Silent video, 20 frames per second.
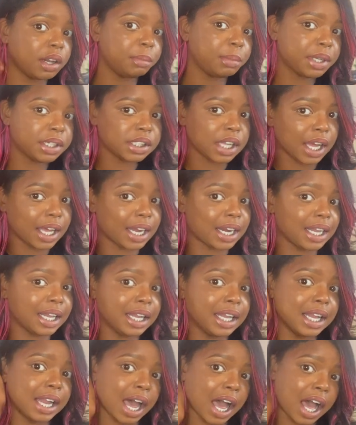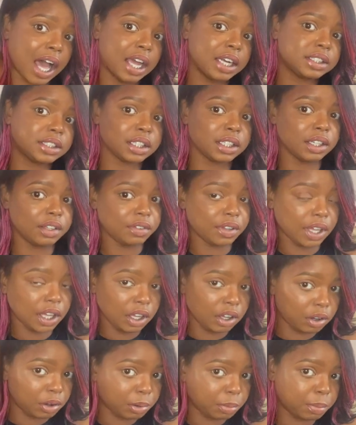because I got a lot of
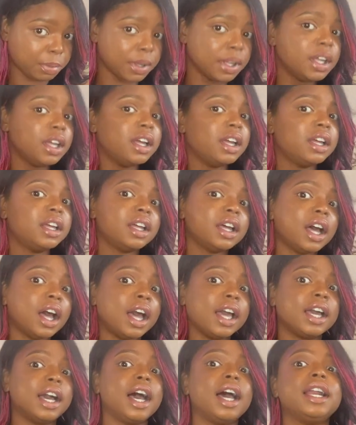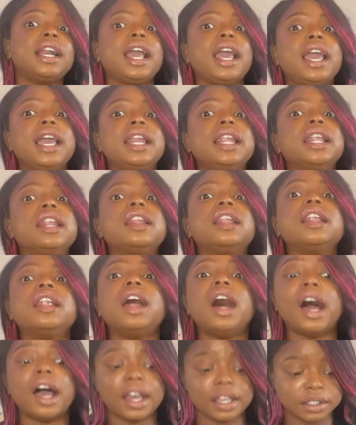help. I got a
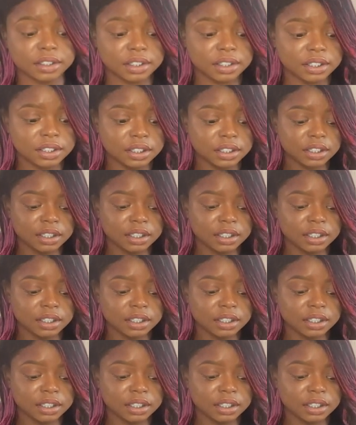lot